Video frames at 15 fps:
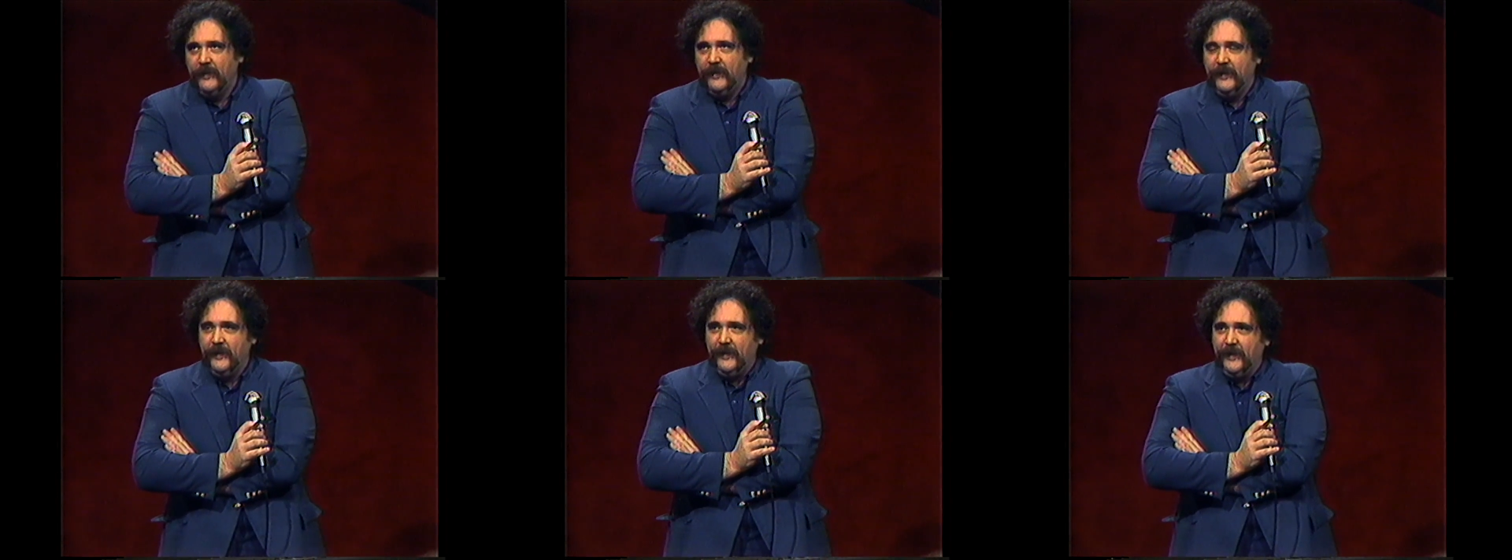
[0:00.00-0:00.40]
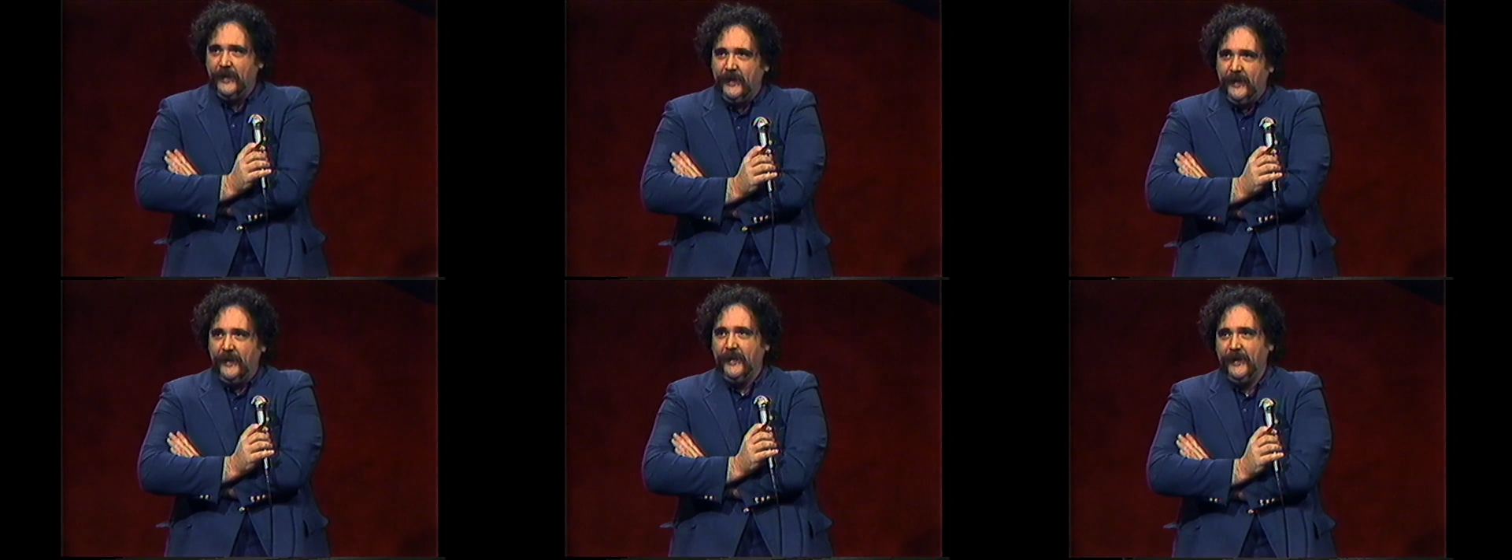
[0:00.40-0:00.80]

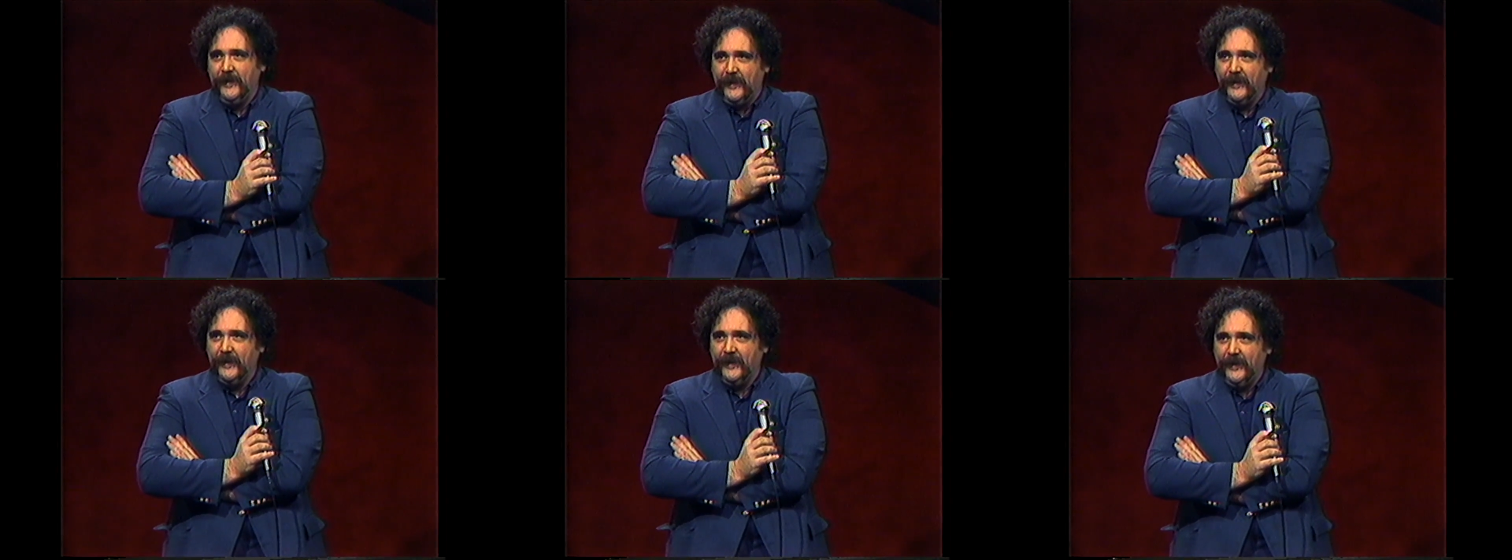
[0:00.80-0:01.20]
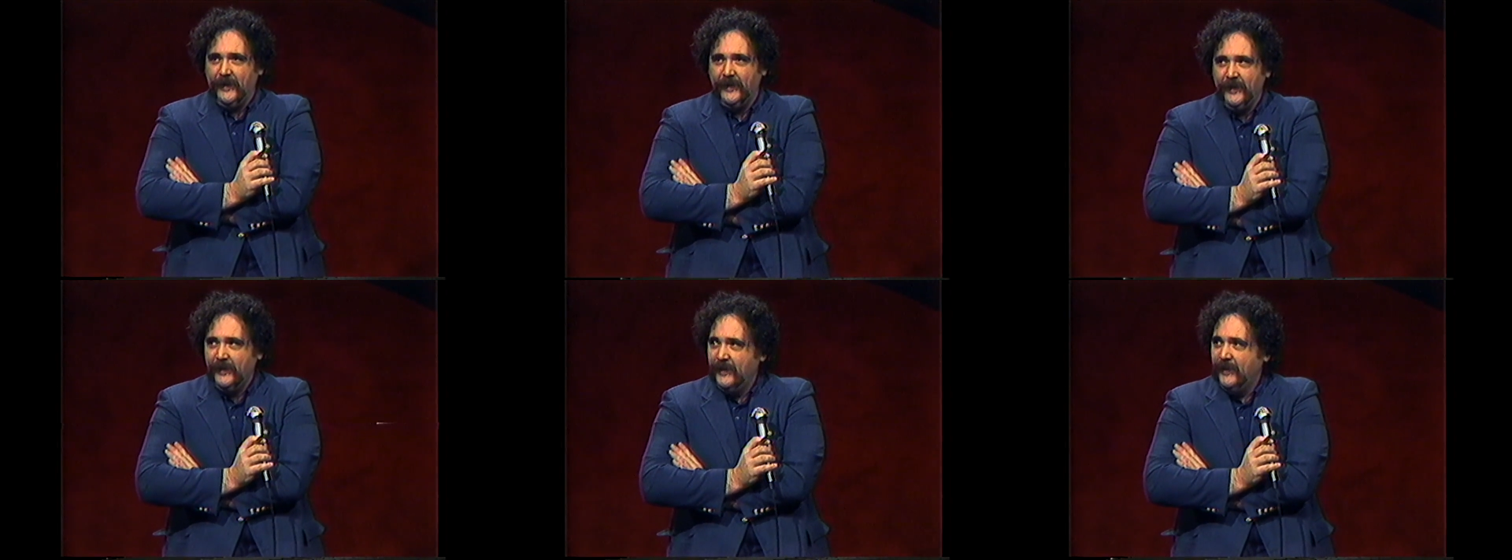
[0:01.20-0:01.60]
Oh,
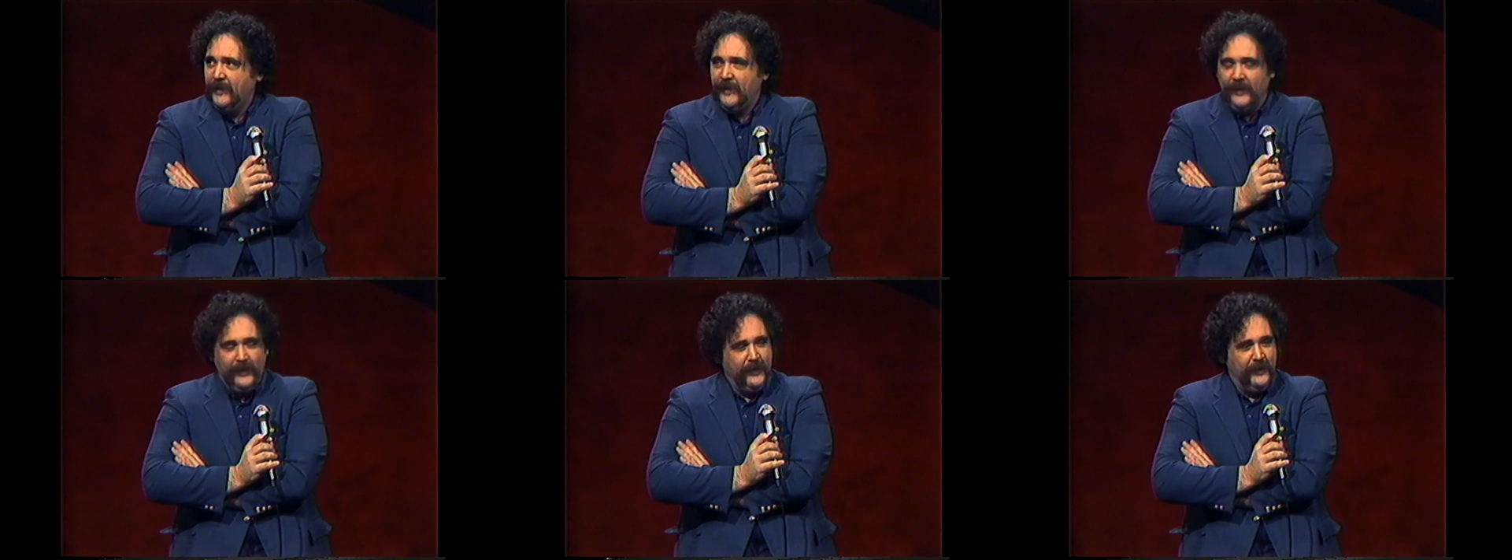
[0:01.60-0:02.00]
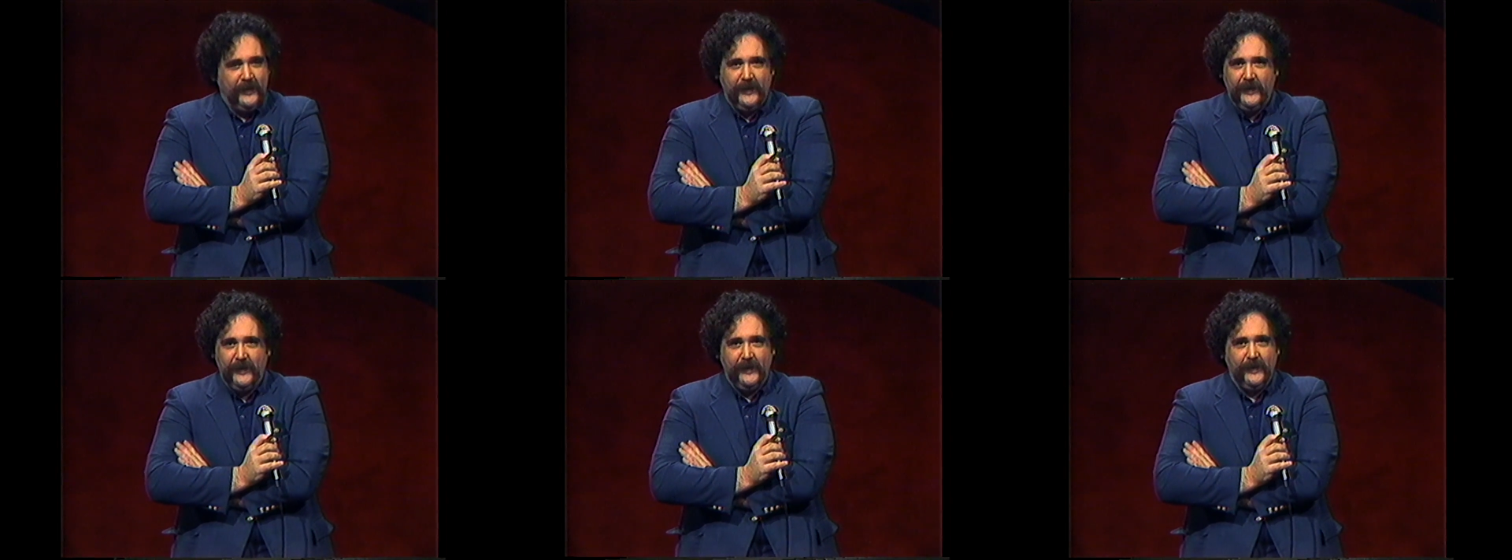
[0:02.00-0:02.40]
God.
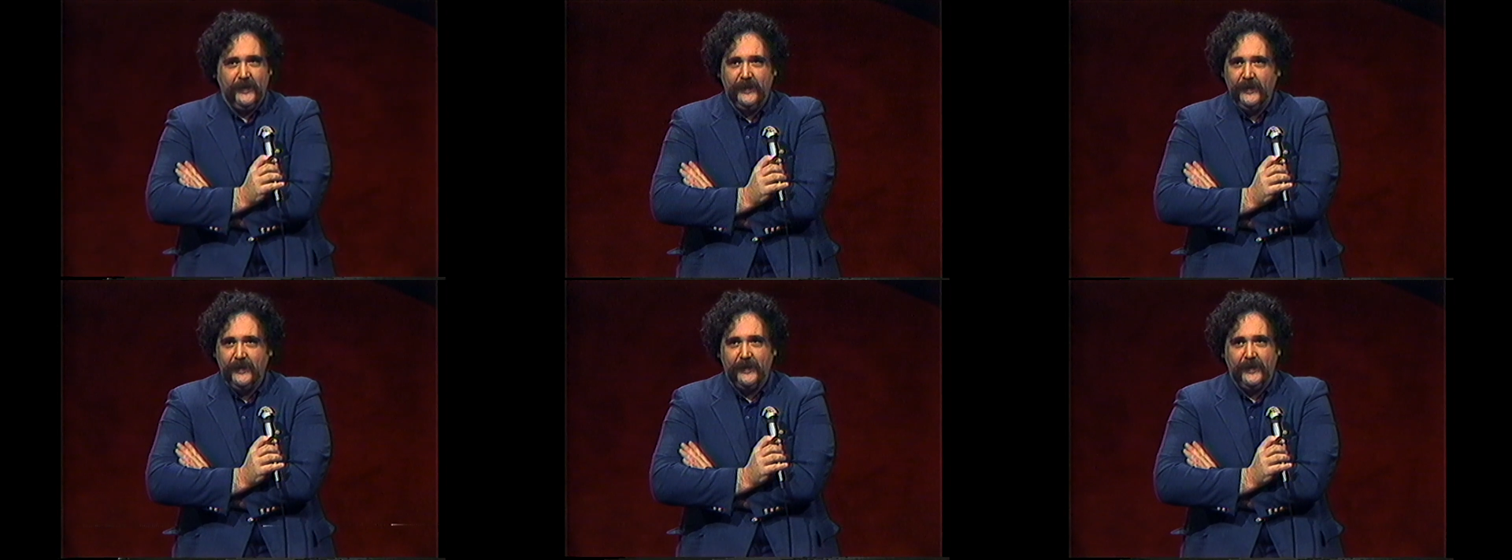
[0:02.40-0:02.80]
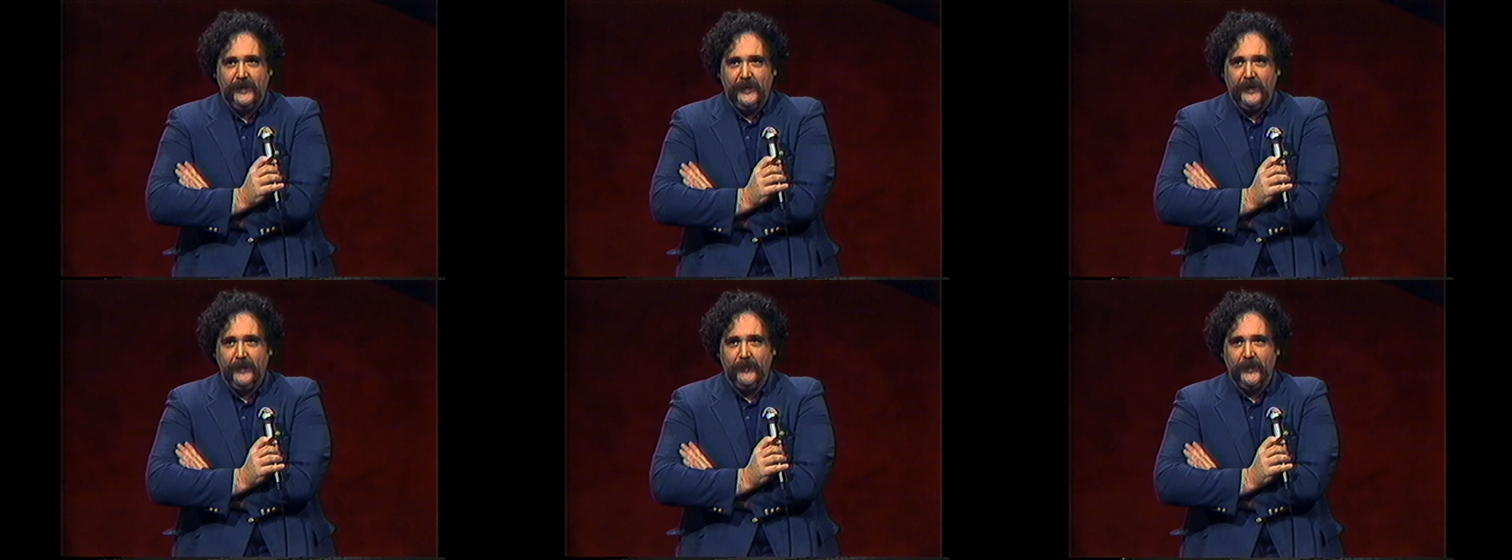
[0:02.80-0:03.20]

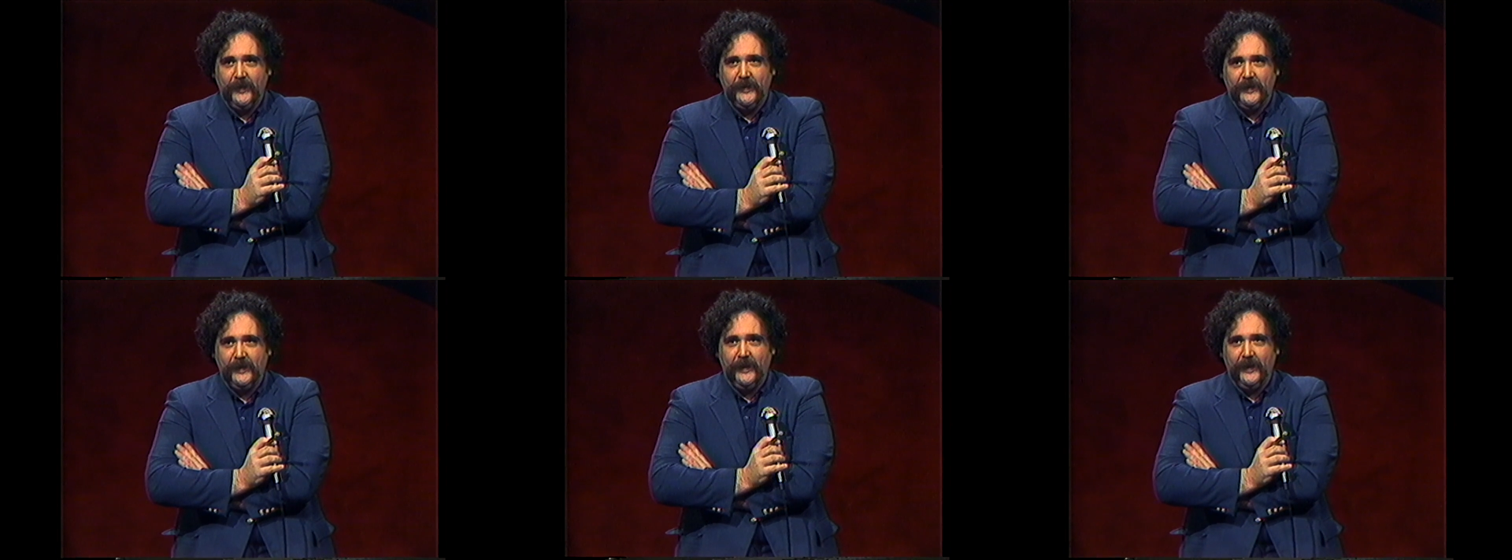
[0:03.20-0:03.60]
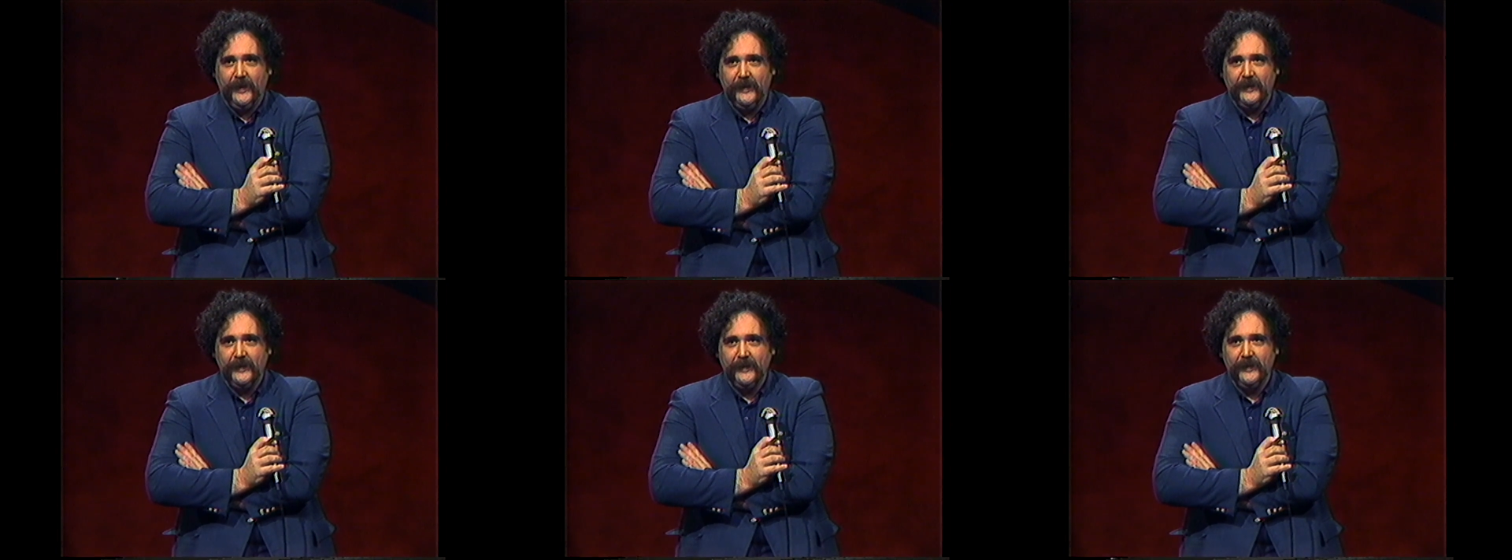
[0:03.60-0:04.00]
Cambridge
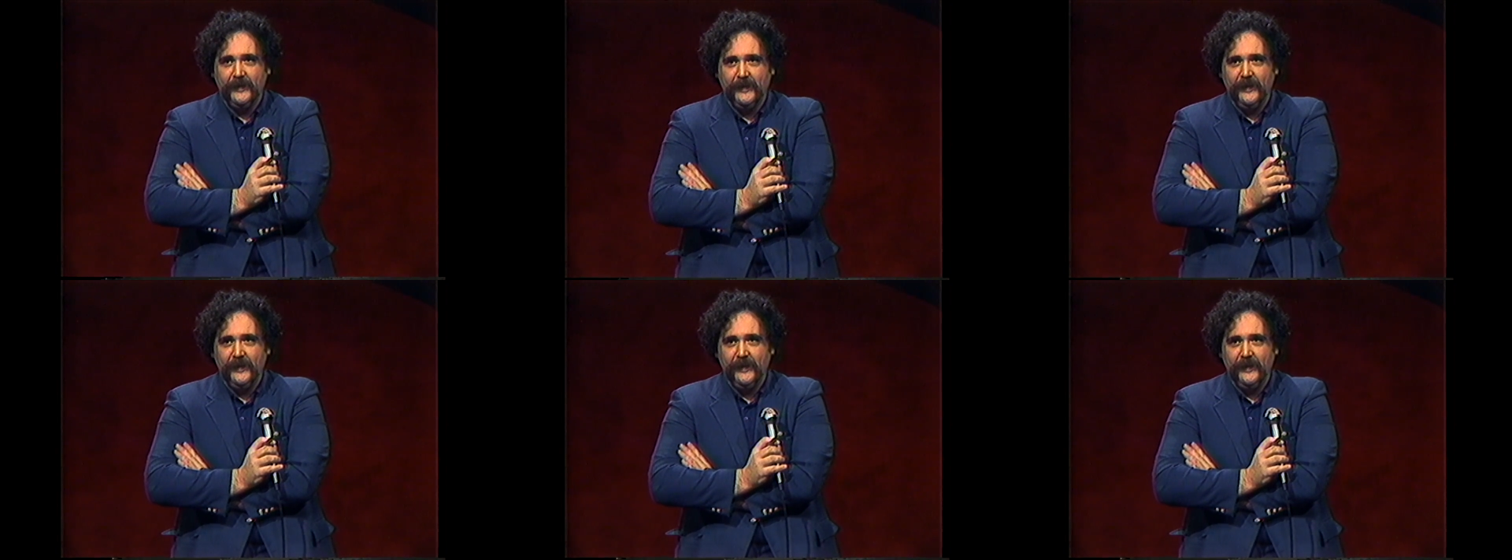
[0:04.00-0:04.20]
guys.